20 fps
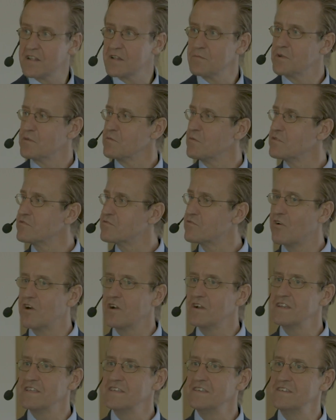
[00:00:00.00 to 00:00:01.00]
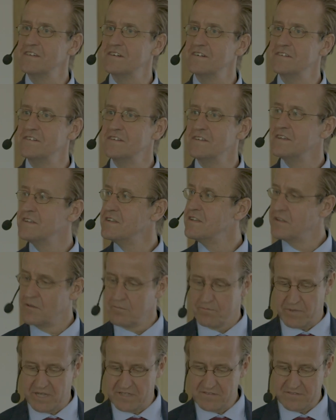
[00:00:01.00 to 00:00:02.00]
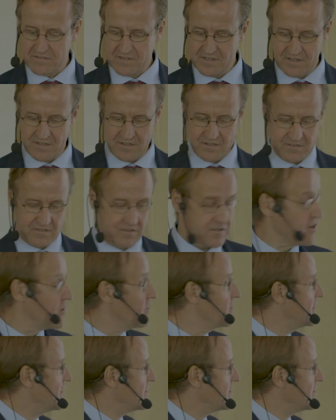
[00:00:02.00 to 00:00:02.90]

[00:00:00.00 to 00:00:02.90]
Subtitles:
little bit more strongly here, but you're